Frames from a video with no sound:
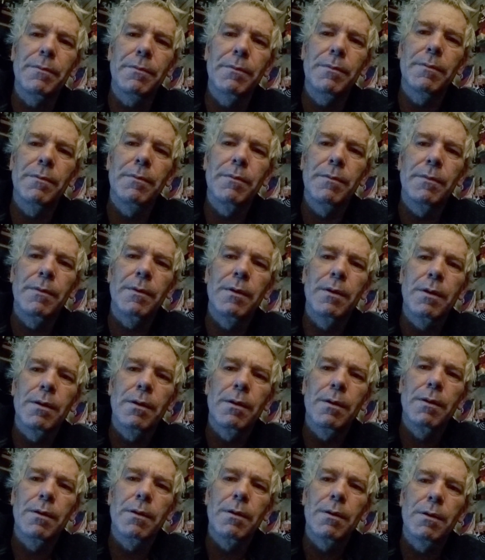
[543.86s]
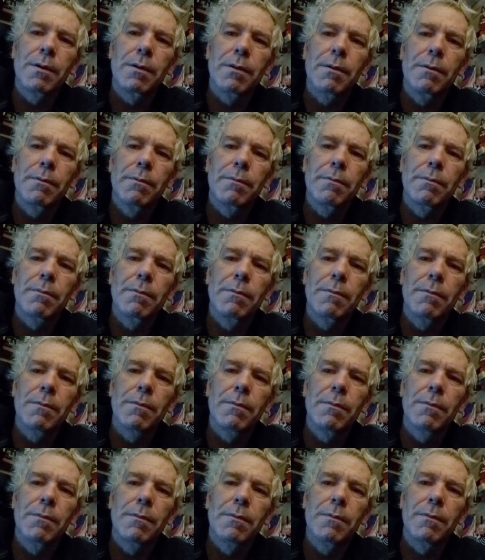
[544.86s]

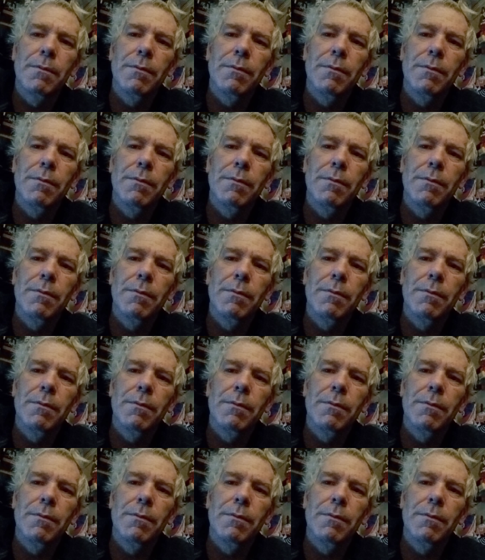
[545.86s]
No one is speaking in this clip.